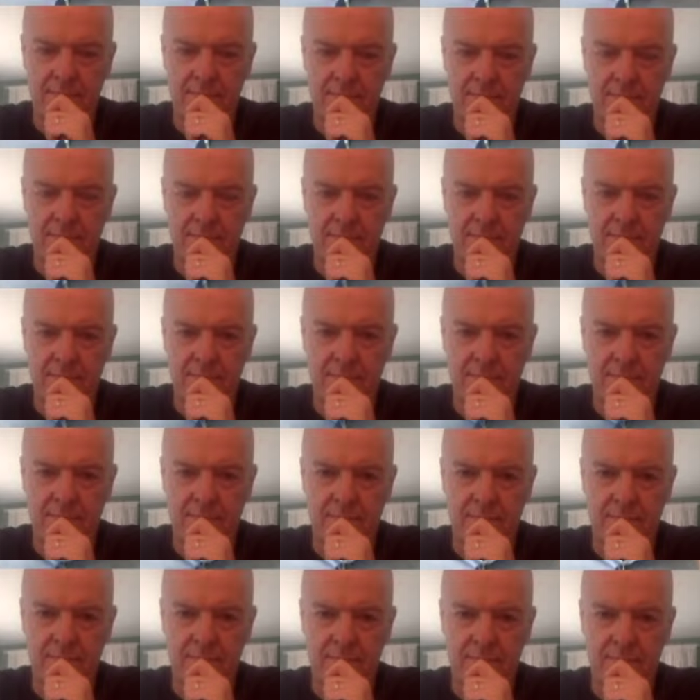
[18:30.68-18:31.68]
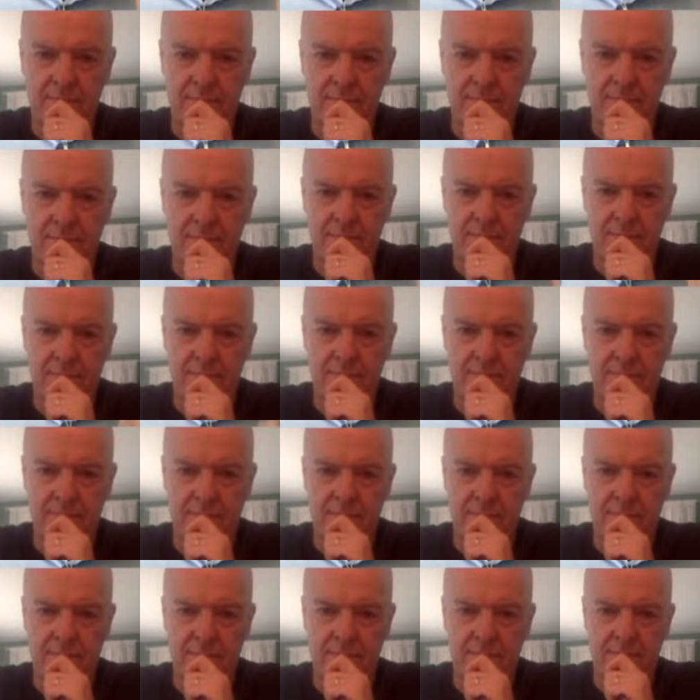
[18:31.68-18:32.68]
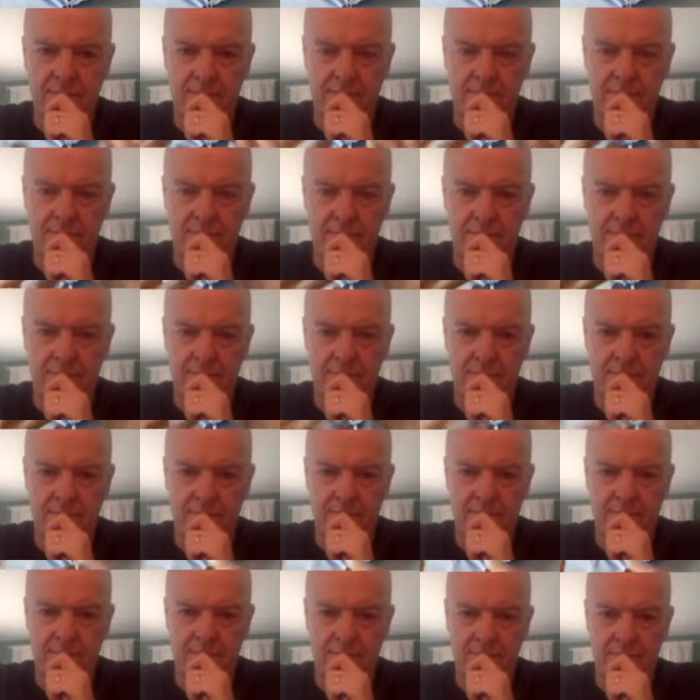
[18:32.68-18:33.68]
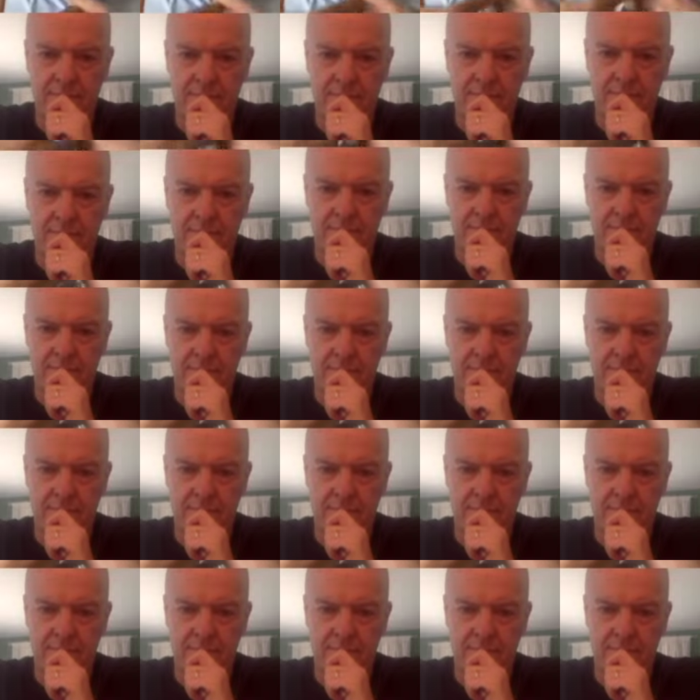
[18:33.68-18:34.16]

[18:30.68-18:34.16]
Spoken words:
The person shown says nothing.